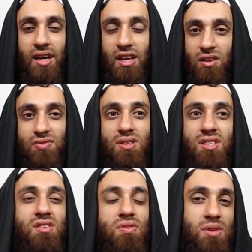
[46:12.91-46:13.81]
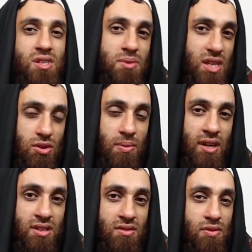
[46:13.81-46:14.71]
He confirmed this is from the subsidiary
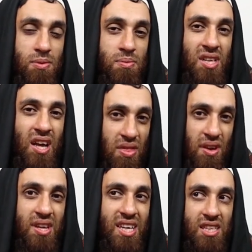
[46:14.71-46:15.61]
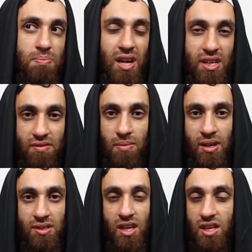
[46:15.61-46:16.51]
matters, this is from the Masail al-Dhaniyya, speculative
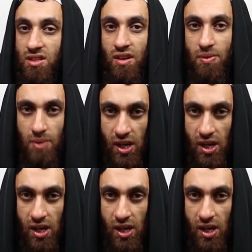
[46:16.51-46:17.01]
matters. It's not from